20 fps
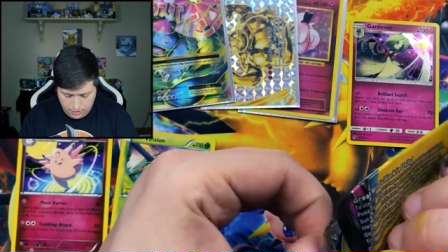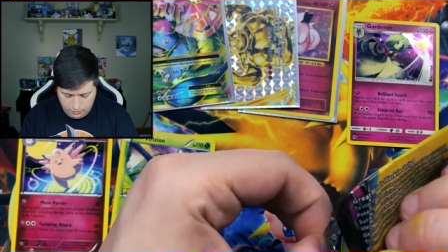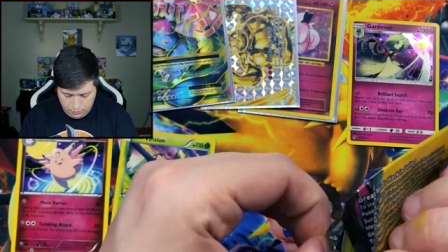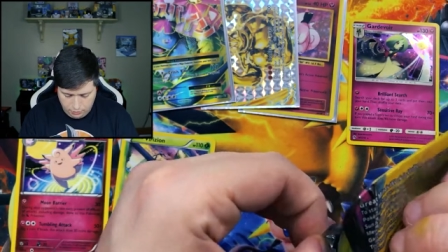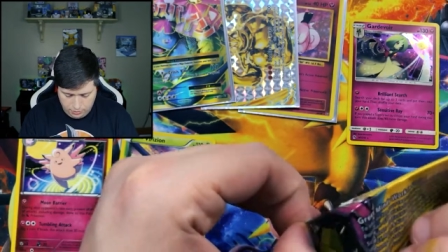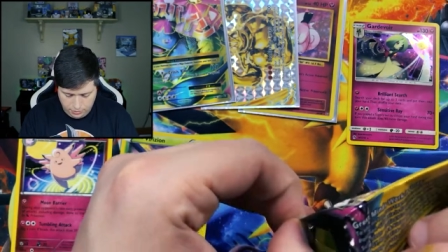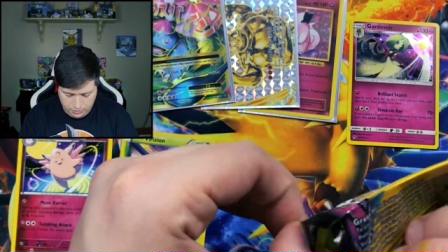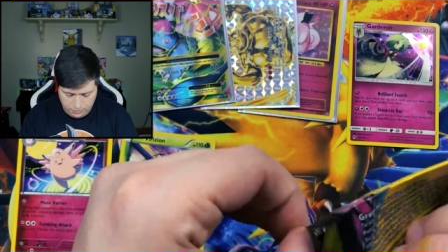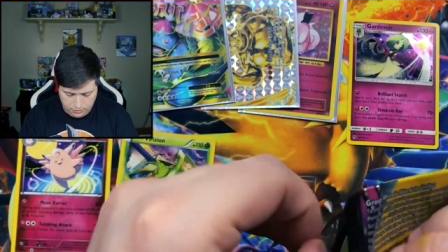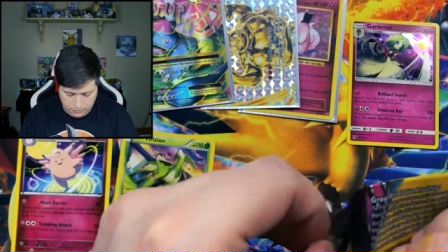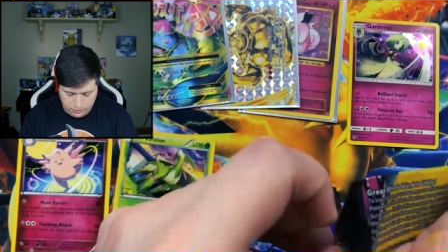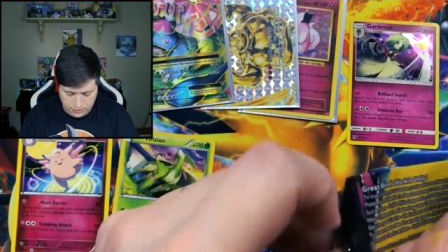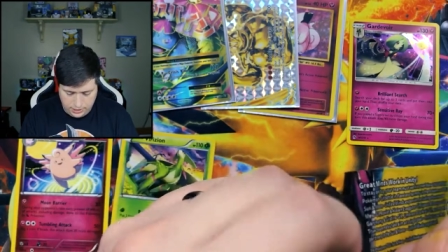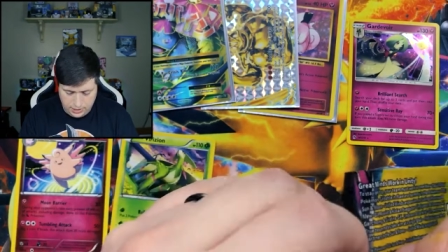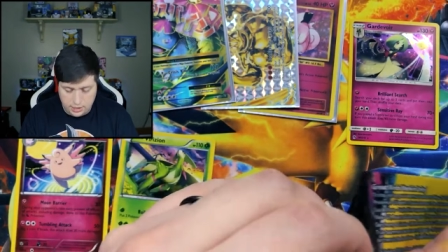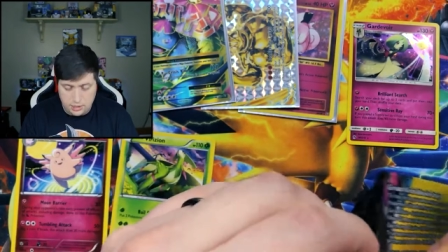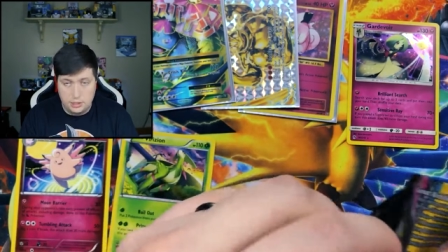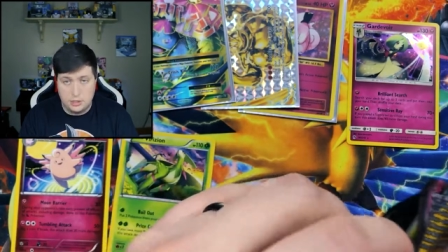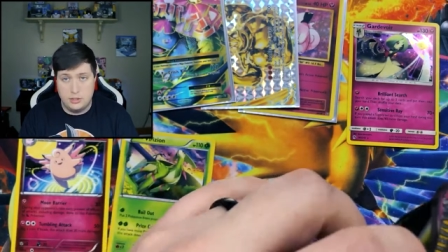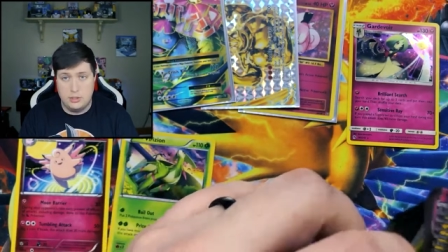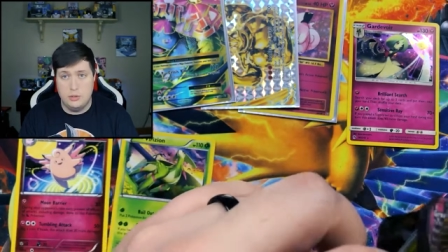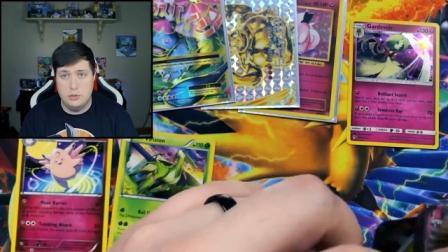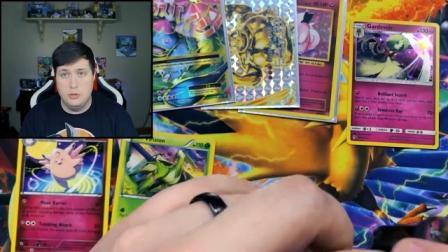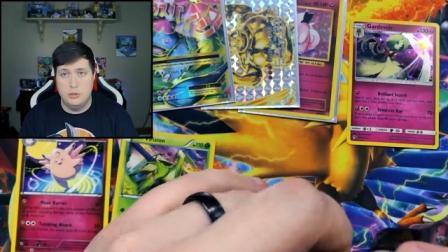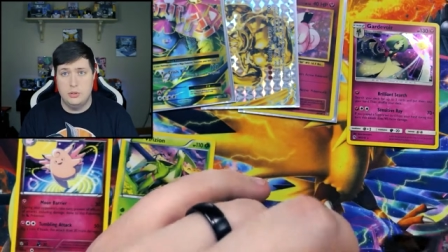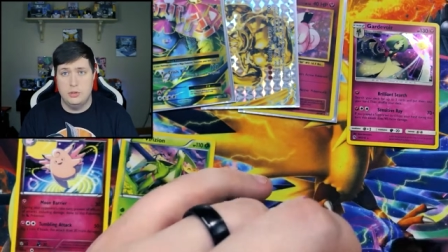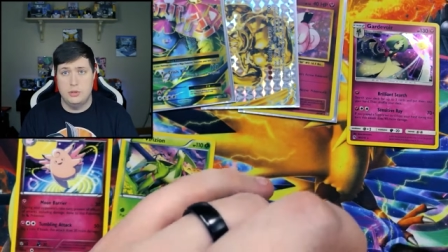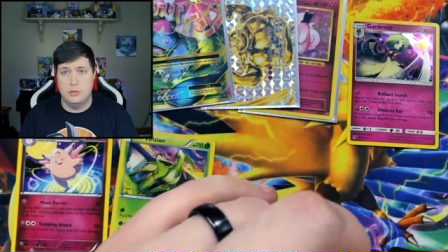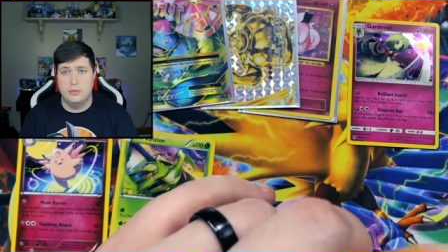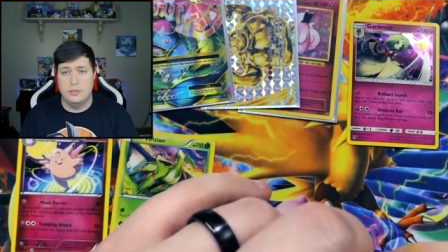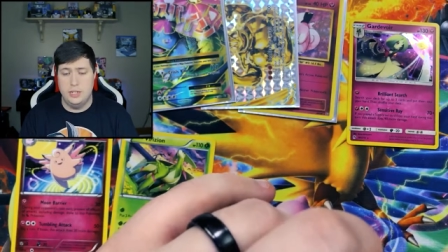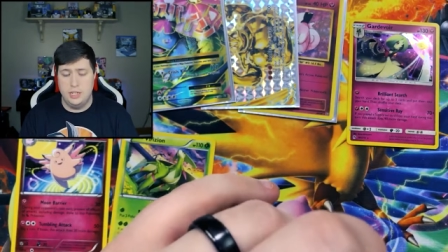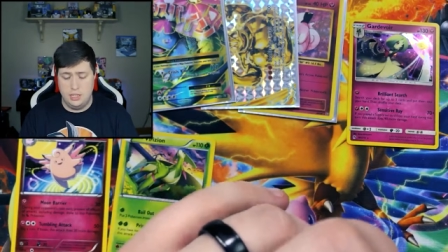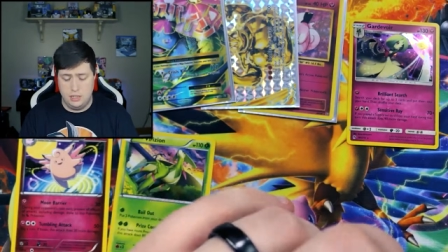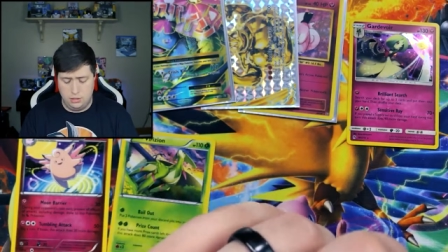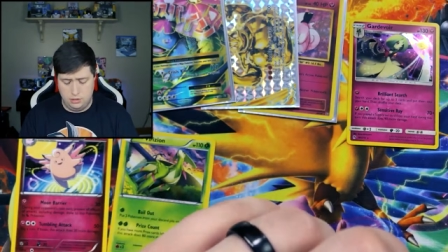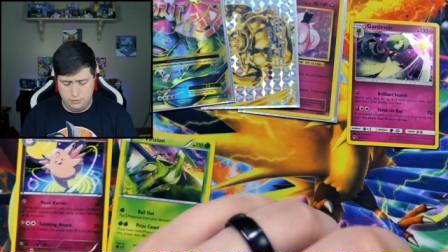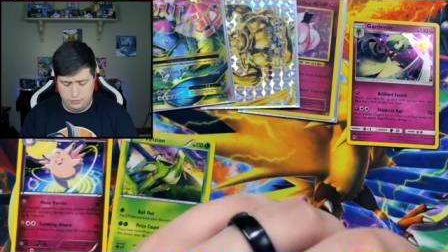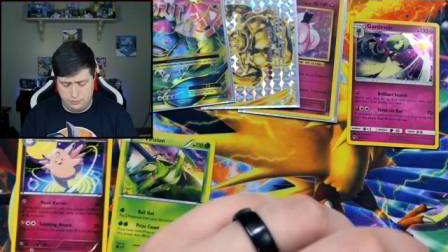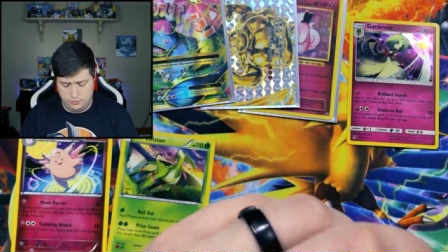I will put a link to the
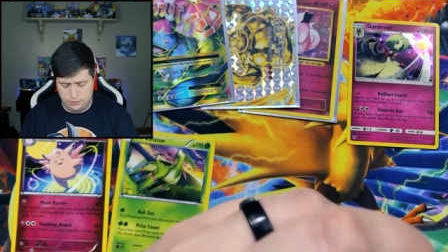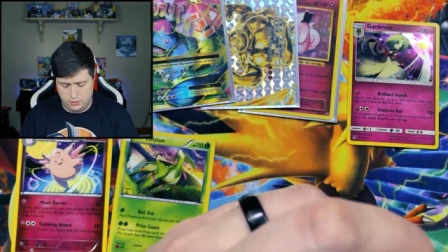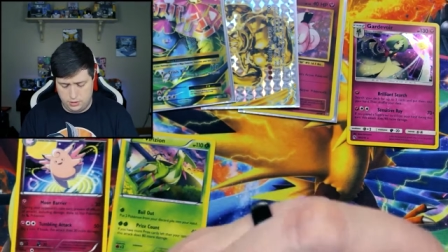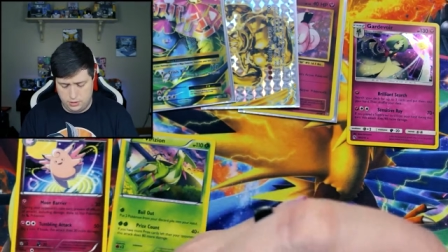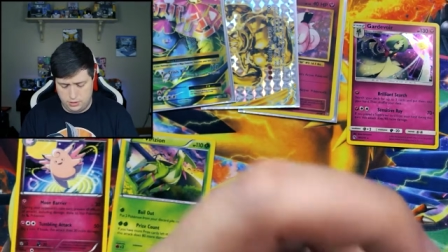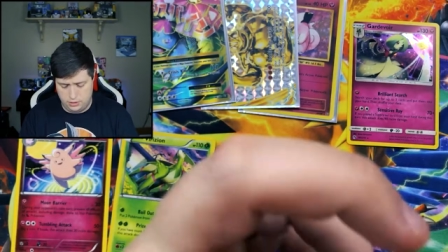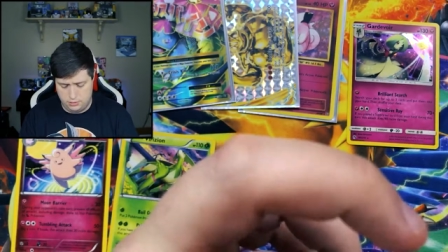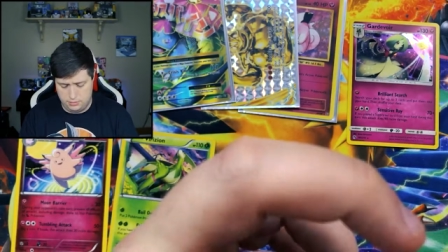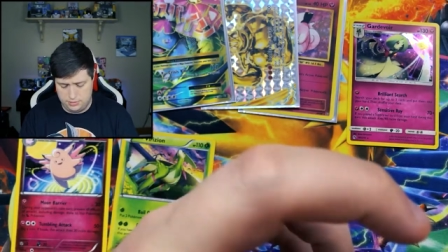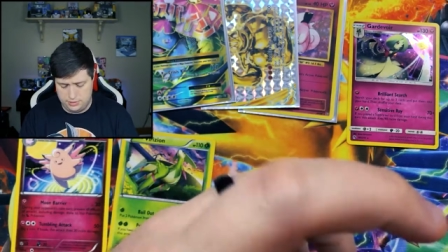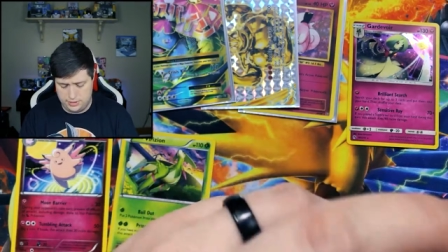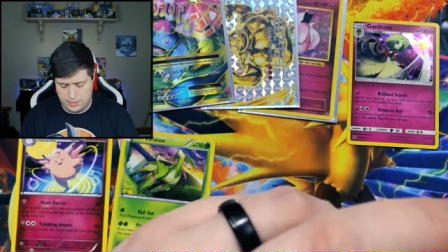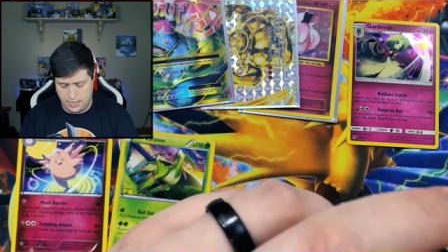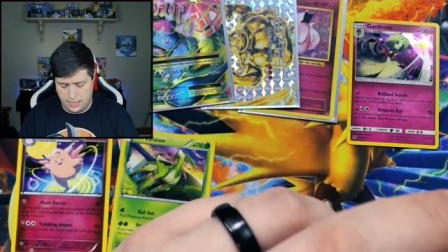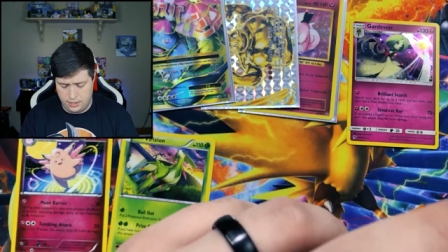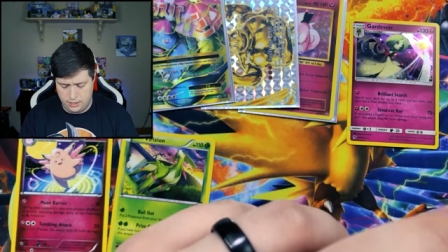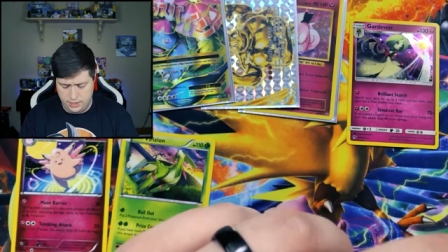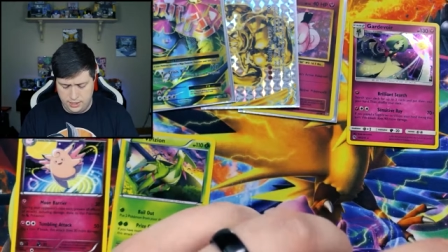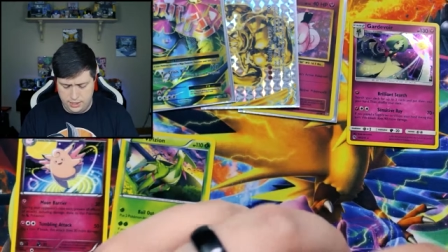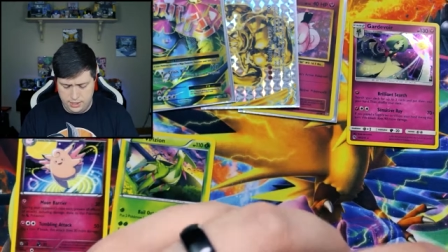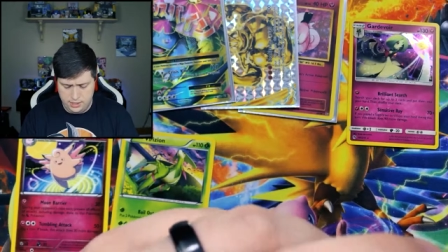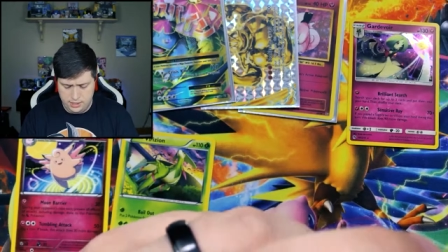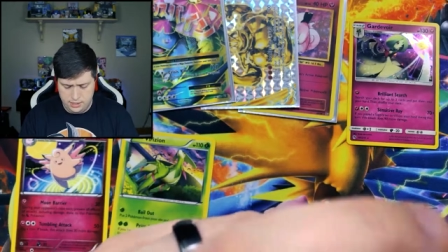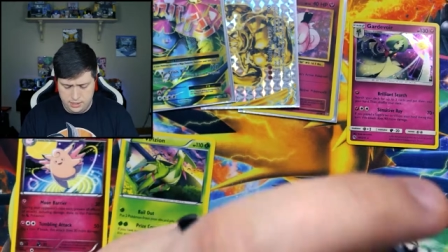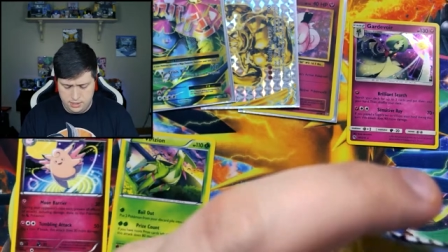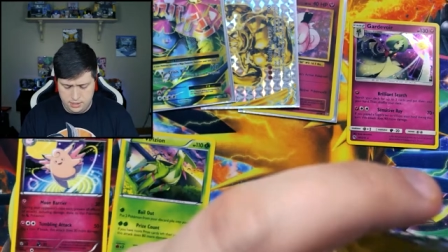video from Saturday